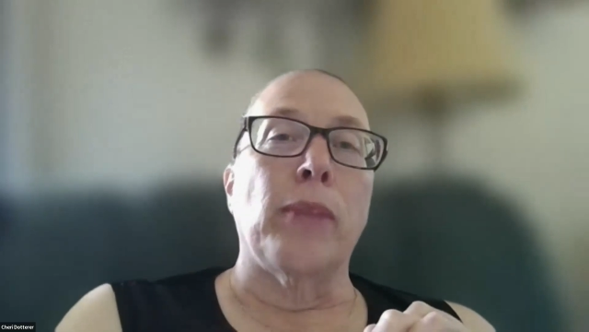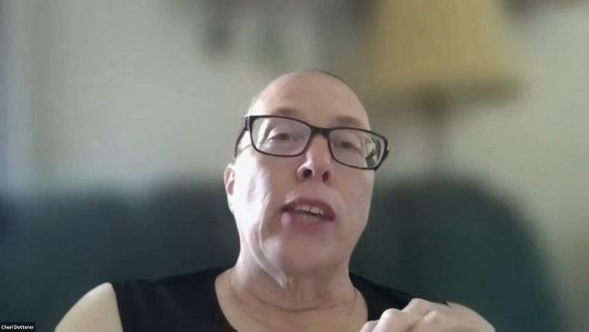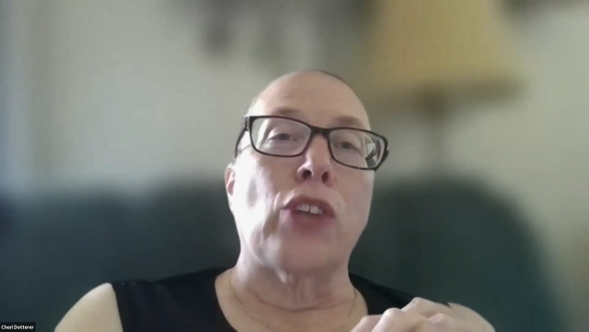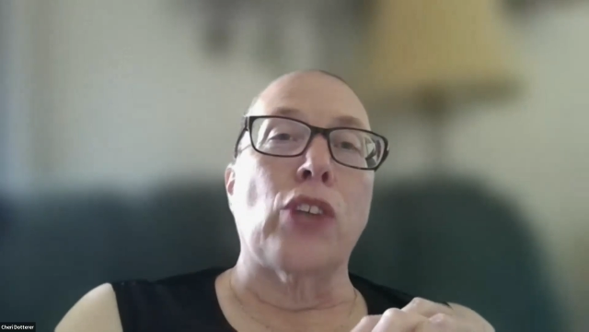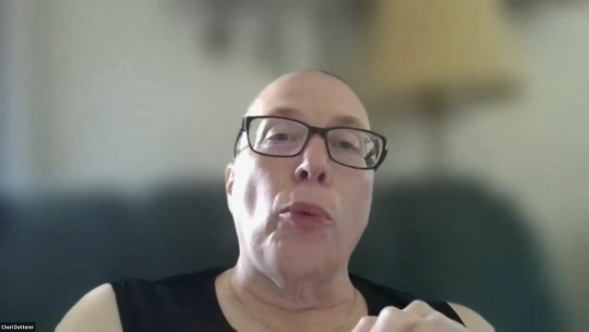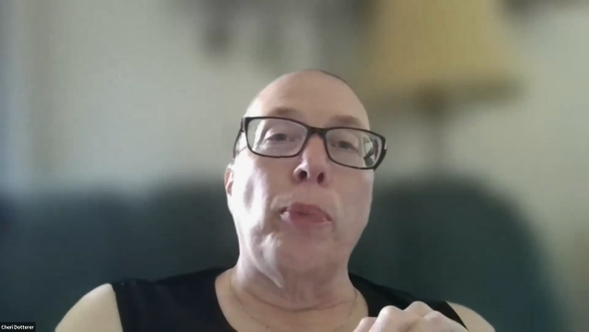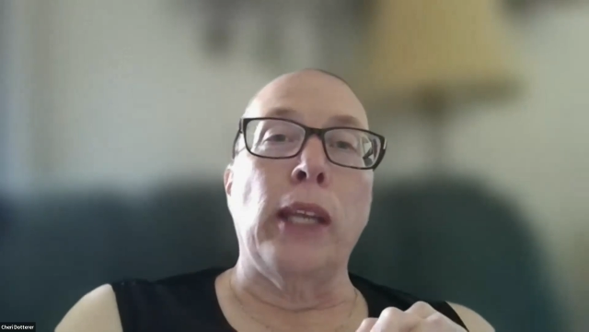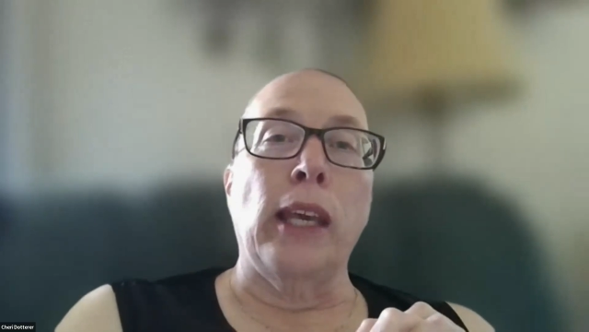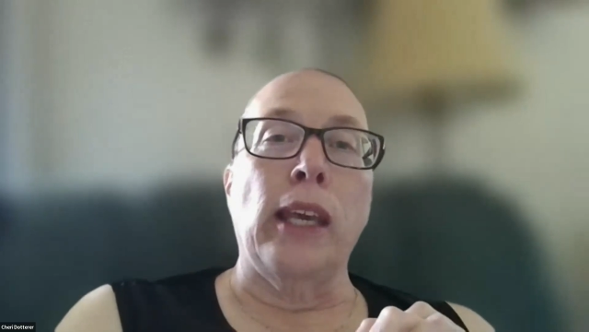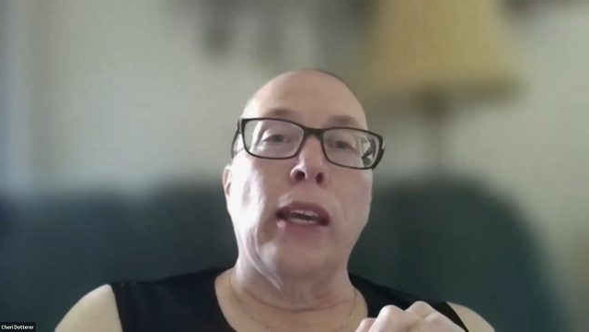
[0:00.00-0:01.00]
is
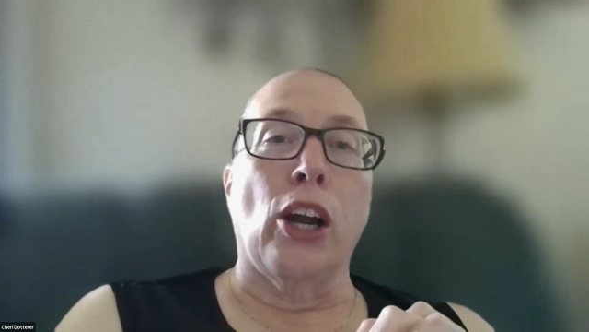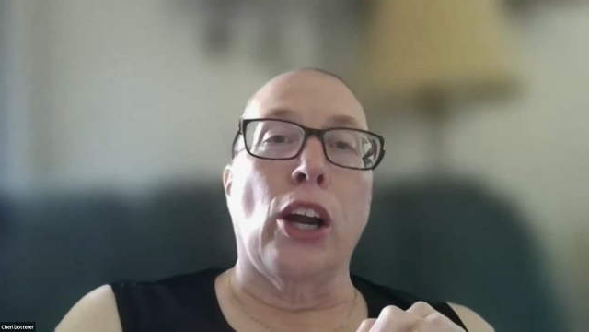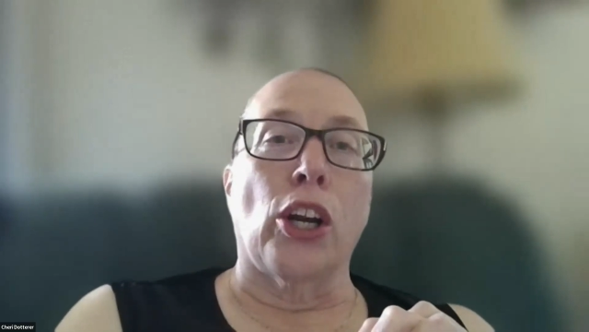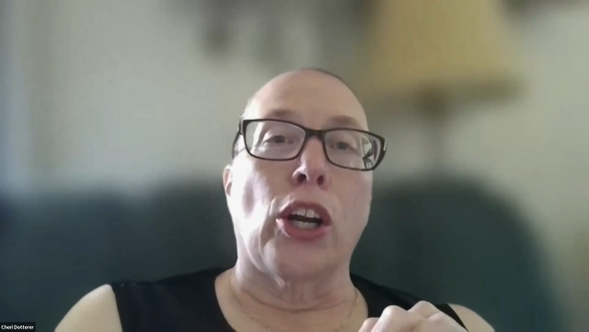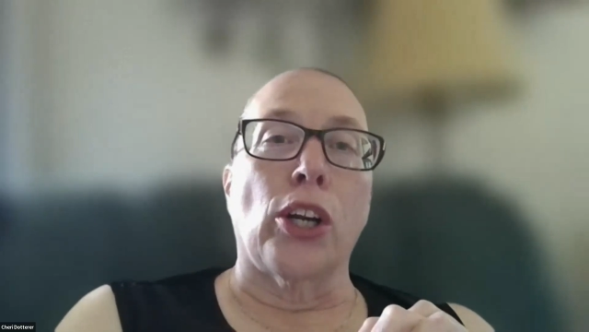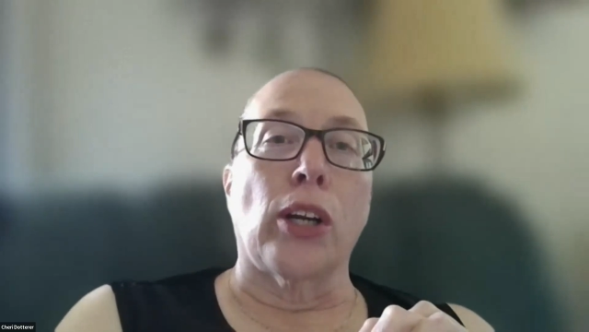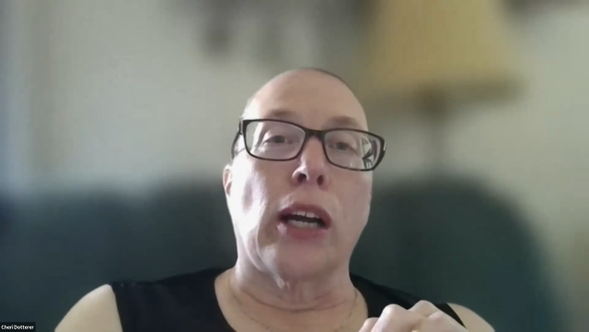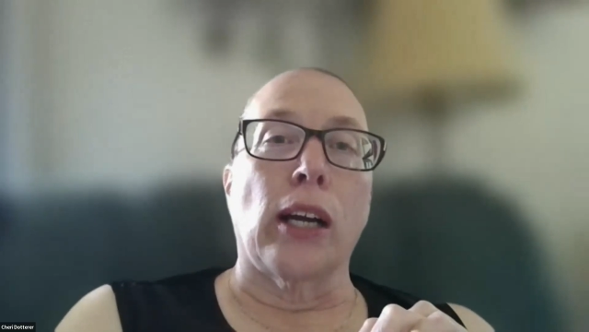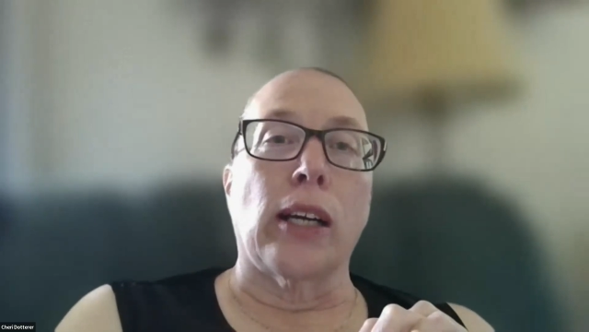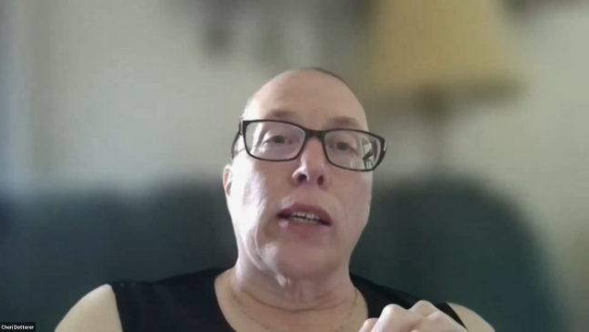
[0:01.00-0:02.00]
opening
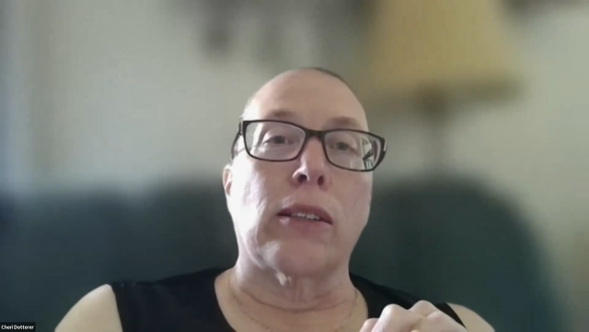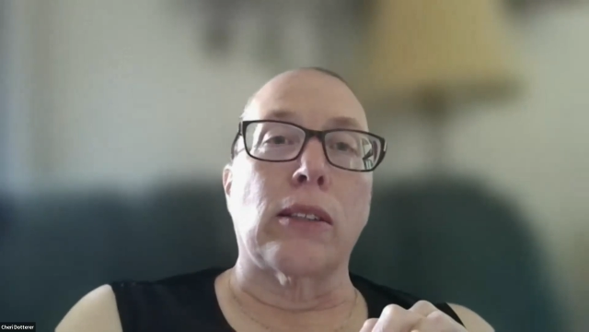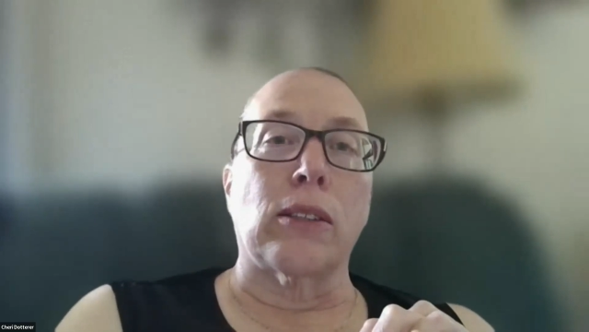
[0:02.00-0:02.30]
her